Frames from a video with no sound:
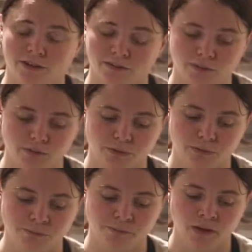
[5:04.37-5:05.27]
after all.
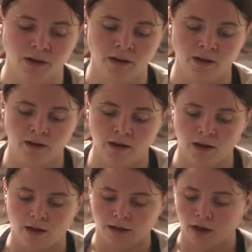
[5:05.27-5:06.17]

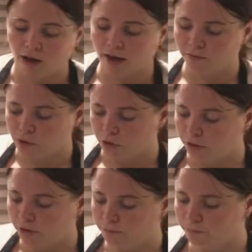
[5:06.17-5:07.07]
Now I have
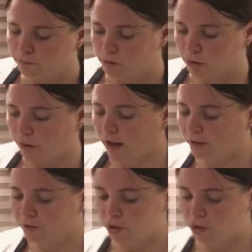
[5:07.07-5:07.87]
two, so I have a